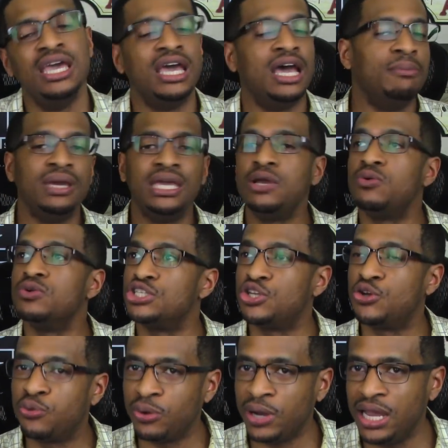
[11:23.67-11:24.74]
I mean, he was
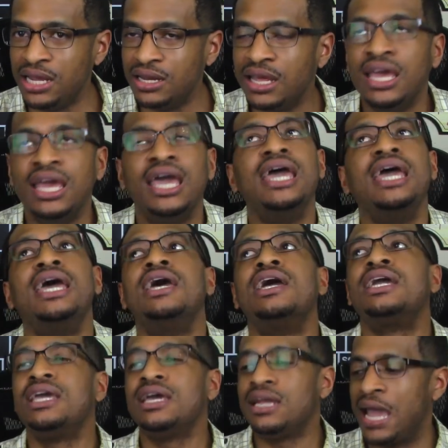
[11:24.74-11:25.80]
great and
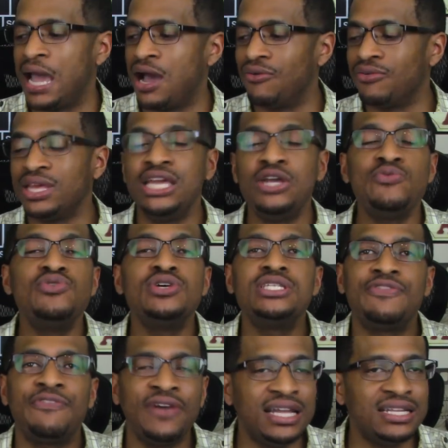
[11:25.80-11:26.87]
Get Out. He was
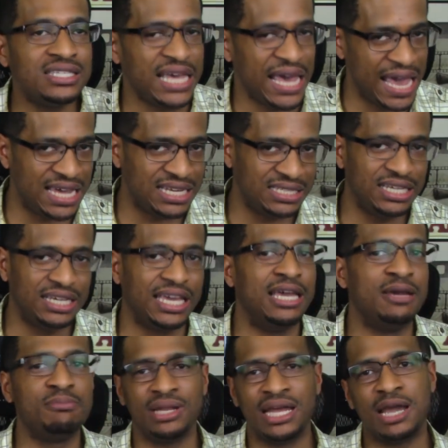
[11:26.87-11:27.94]
fantastic
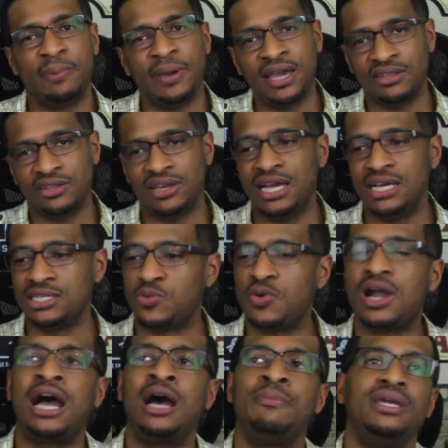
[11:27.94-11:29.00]
in Black Panther as
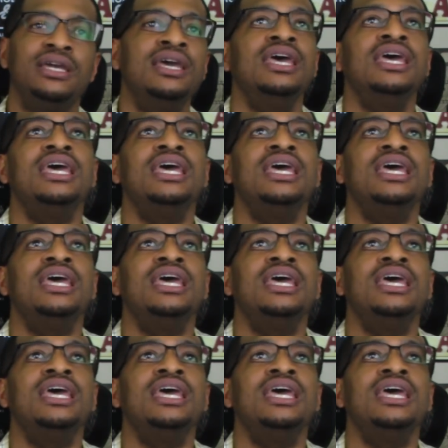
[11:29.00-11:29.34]
W'Kabi.